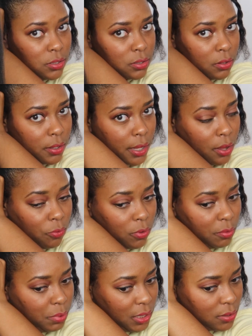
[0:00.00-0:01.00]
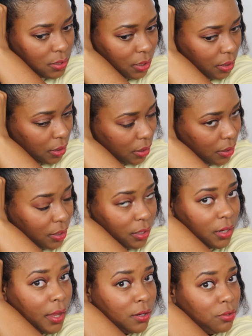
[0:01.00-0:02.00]
So I got one piece here,
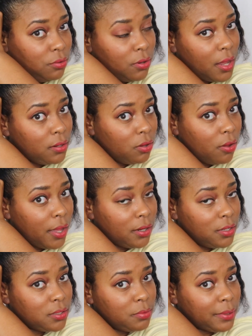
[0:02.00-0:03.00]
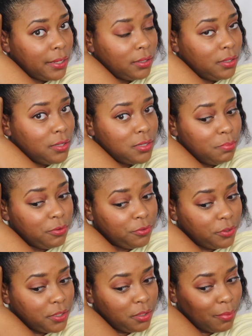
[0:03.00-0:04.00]
and I do not know how to explain this
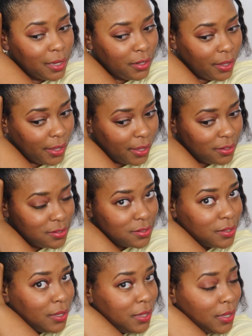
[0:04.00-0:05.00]
before anybody asks.